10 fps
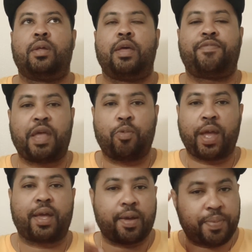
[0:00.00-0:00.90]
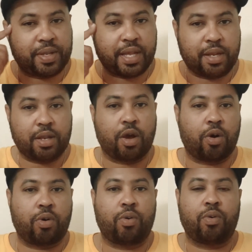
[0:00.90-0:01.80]
If they wake up and didn't
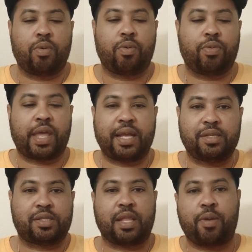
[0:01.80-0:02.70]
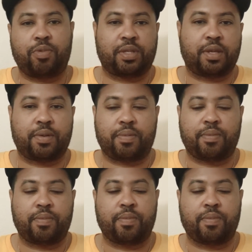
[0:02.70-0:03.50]
know that he slept with them,